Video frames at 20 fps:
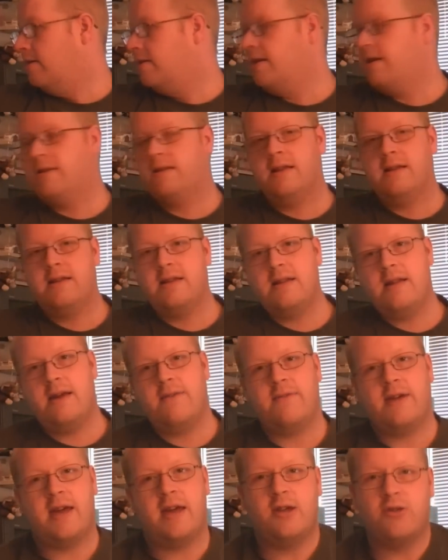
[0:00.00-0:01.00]
They did
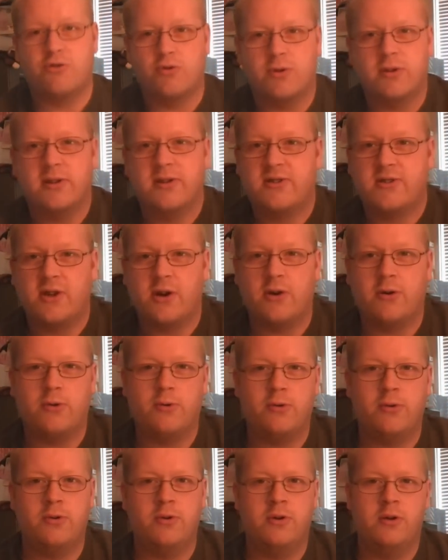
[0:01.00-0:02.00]
have Android Assault
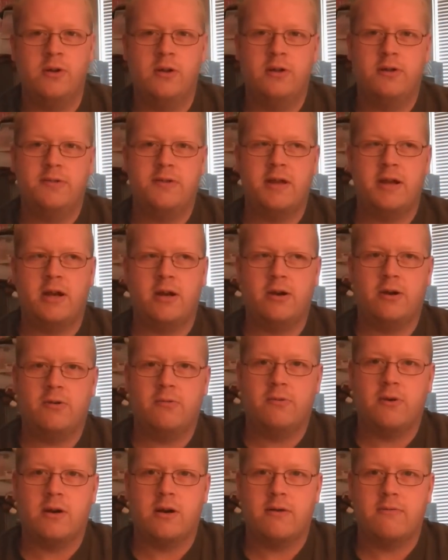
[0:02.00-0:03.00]
there
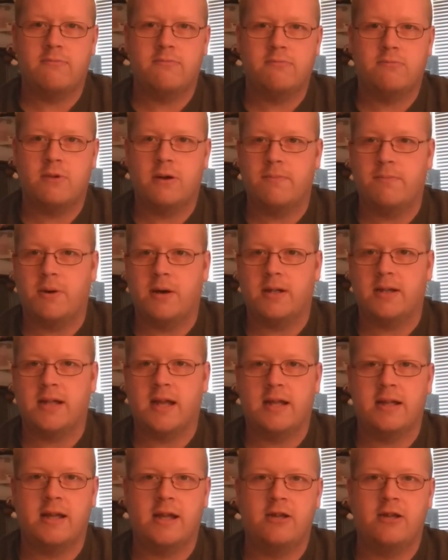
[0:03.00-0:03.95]
where I bought that.